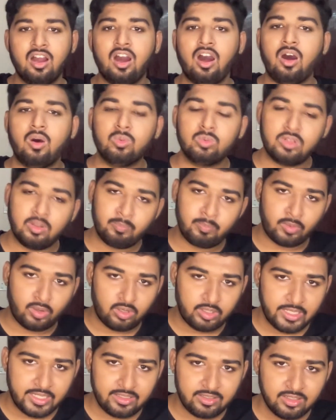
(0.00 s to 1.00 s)
how the
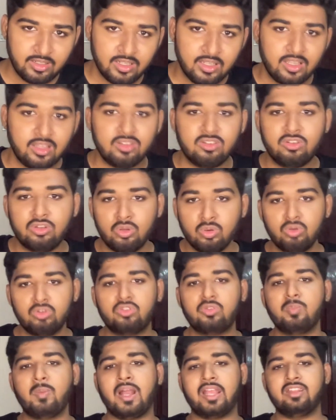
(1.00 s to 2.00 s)
product is
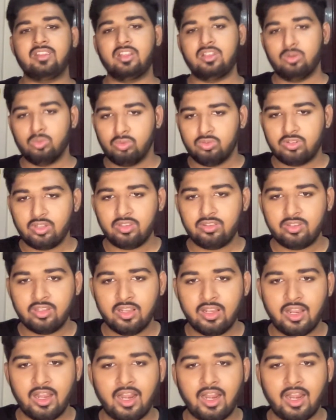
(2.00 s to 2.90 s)
used by the users